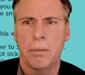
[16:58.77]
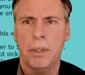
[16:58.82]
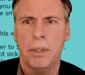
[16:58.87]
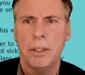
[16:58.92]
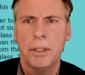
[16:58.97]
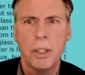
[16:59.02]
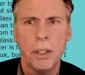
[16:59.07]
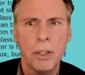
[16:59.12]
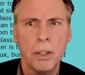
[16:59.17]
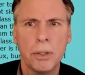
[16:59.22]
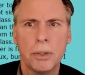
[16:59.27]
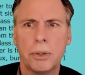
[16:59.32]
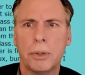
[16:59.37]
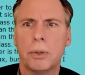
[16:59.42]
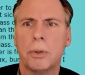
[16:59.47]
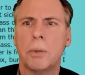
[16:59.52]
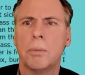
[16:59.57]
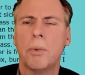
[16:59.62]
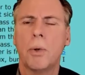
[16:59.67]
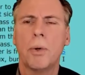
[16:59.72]
Return
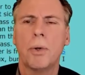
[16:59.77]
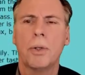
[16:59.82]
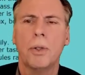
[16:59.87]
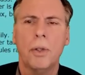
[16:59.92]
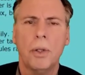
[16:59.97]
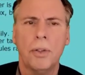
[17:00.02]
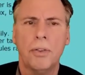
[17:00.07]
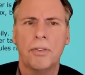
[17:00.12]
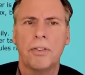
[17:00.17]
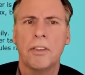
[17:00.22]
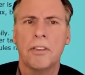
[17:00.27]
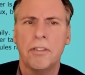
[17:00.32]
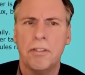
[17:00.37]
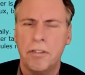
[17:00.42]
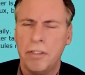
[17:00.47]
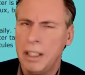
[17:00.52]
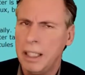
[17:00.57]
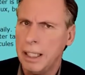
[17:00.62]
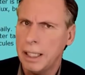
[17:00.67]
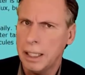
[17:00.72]
to a more youthful
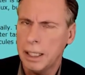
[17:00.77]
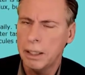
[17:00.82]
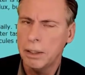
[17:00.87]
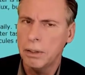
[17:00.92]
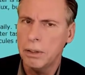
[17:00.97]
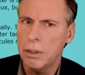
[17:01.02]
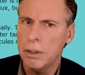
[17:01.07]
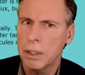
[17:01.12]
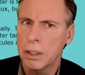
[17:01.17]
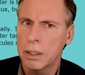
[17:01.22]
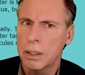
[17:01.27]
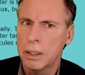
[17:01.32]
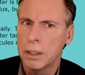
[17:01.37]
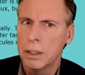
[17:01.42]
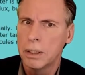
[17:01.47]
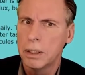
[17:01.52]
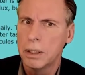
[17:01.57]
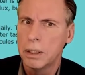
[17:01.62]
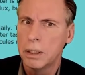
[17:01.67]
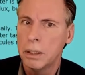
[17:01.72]
feeling and look.
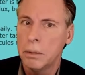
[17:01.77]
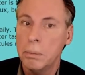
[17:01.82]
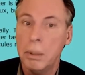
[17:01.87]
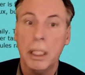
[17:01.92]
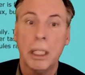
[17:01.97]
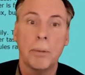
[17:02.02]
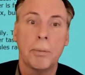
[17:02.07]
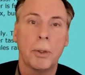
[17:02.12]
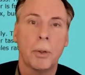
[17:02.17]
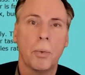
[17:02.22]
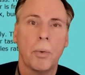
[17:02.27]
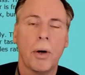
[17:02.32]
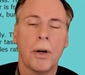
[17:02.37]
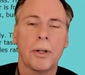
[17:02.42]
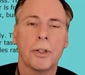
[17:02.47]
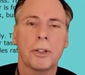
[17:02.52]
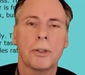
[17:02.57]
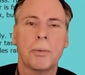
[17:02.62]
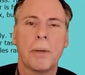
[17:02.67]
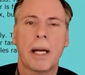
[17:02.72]
Pick up your
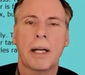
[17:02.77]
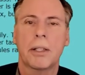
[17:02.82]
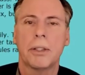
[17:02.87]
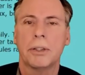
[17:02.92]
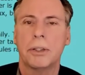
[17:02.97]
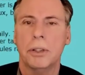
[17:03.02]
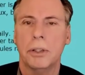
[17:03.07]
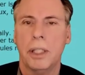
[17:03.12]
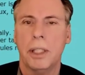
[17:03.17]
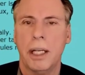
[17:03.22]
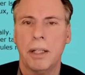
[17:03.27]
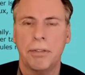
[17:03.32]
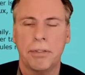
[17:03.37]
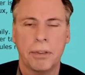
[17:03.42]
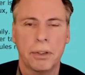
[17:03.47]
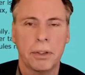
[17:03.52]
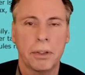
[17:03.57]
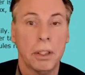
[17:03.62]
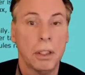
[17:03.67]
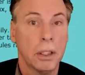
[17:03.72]
Water Smacker today
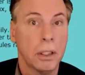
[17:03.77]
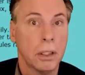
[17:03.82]
for